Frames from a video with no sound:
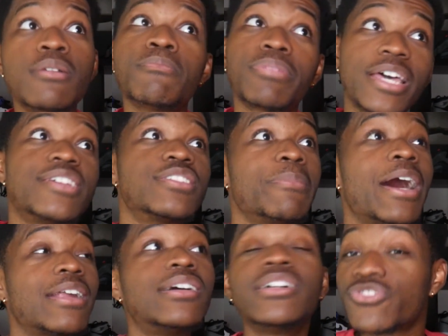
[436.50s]
plays
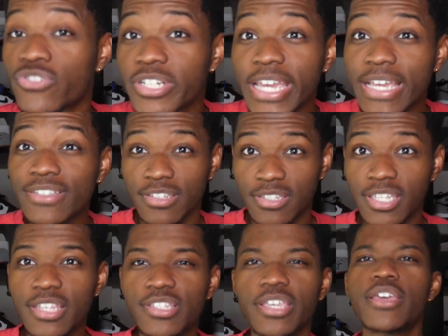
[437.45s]
about 100 games a
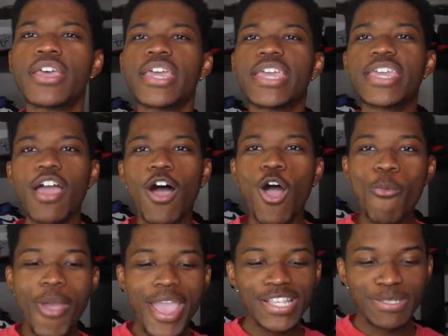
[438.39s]
season. He
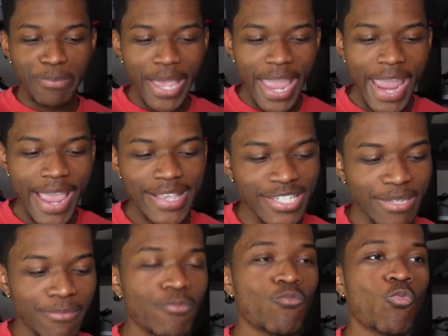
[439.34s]
always pays
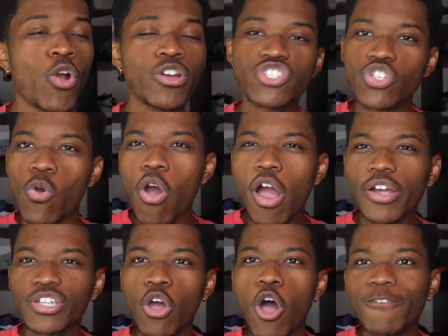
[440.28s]
and works so
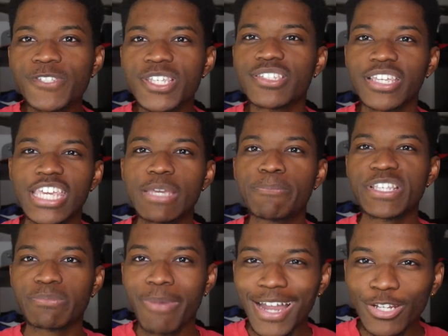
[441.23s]
hard in the offseason to keep
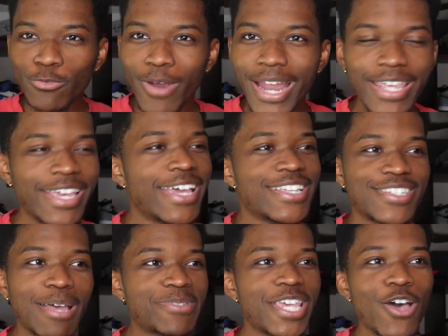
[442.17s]
his body ready.
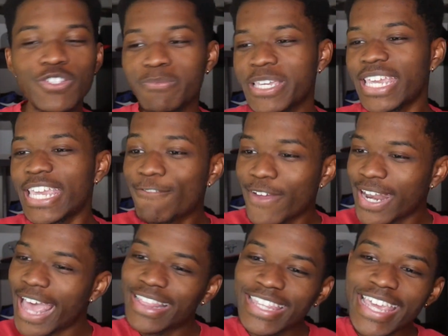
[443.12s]
Some tells me even
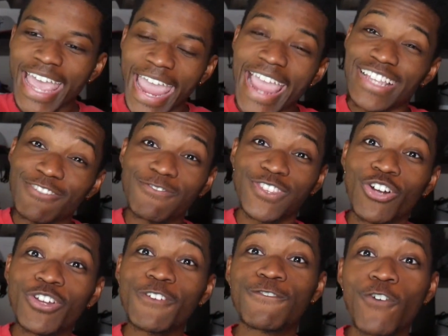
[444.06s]
at the age of
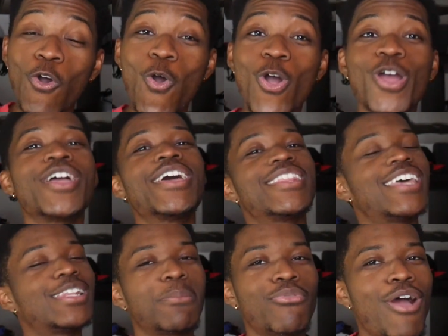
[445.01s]
34
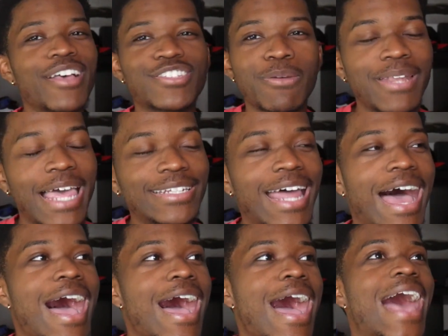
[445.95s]
that LeBron's gonna be like,
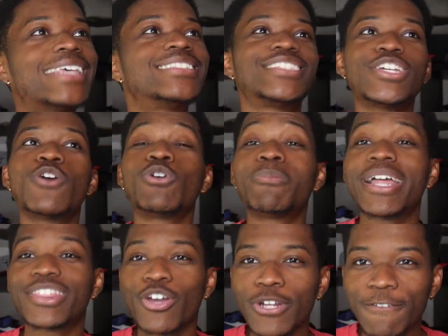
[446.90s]
nah, I still want
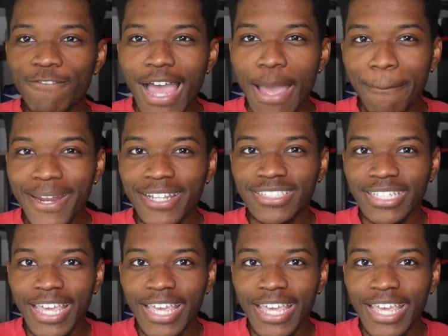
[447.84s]
my 35 minutes a